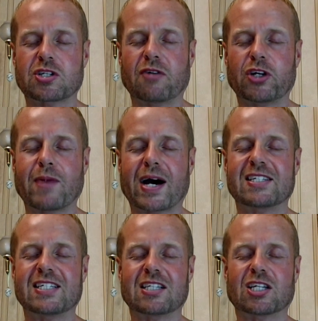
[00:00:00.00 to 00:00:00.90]
serve
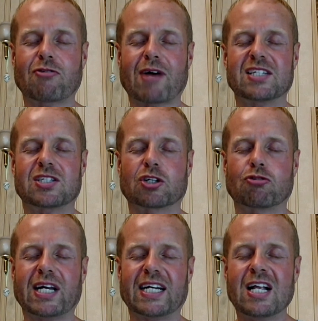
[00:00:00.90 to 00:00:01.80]
humanity to the greatest
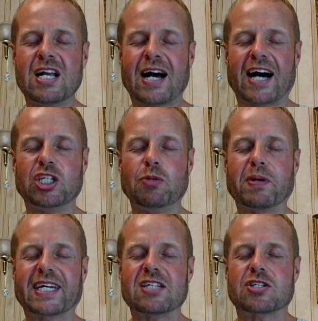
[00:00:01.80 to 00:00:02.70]
degree, and you
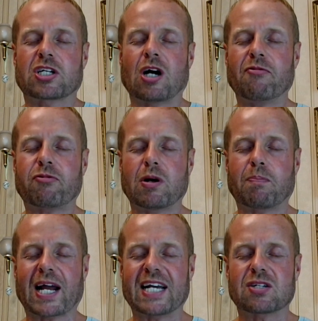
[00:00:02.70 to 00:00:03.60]
begin to come from
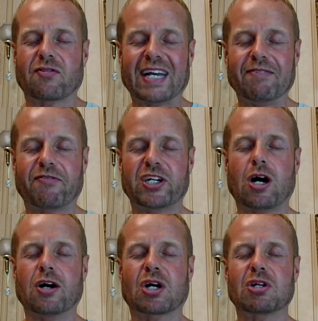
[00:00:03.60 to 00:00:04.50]
a place of
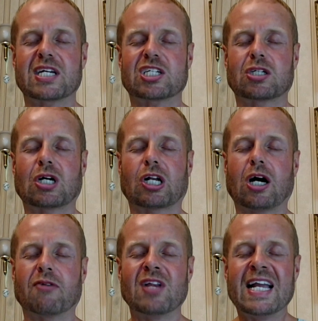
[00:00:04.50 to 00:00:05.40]
infinite unconditional
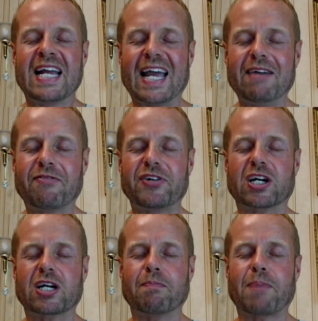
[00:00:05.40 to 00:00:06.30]
love,
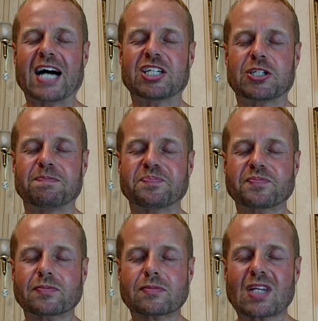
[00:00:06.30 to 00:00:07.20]
infinite compassion,
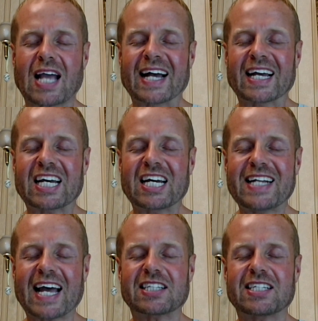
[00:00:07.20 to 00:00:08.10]
and
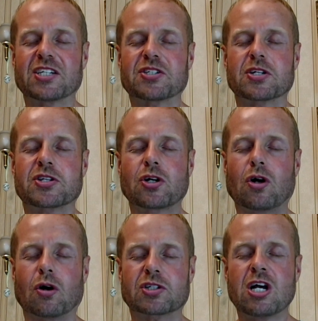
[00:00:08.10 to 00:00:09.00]
connectedness to
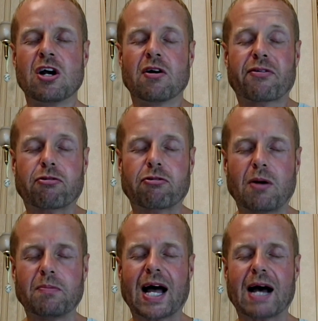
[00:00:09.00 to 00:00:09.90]
source
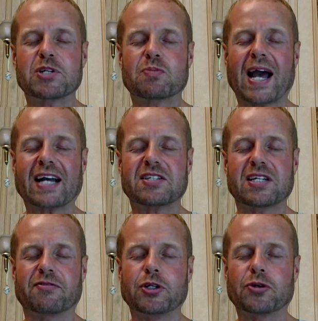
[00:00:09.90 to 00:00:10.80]
from that
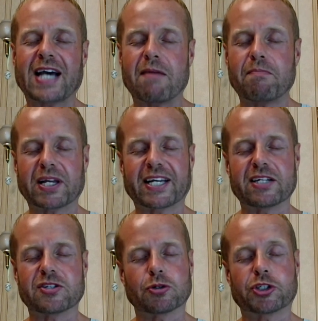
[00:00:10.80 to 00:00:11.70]
perspective, you can
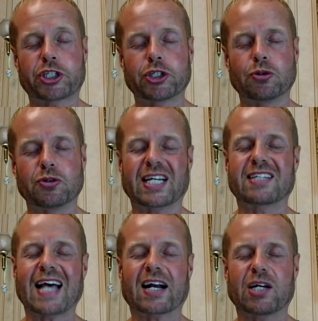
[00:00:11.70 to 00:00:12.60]
begin to choose
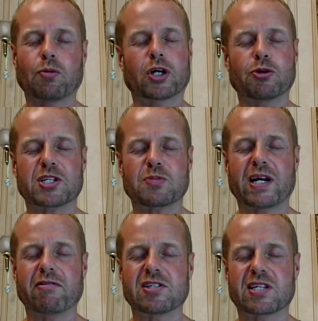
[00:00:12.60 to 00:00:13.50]
exactly what you
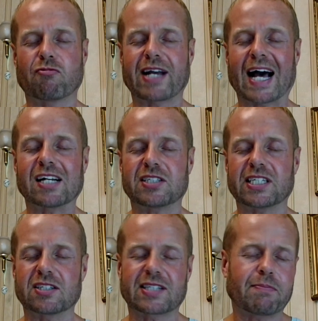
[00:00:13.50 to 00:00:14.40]
experience in
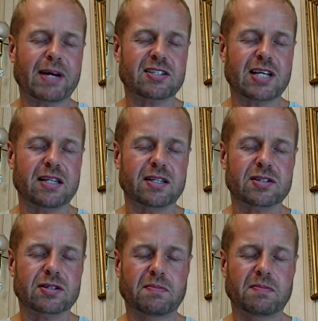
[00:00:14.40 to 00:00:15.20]
reality. Does that make sense?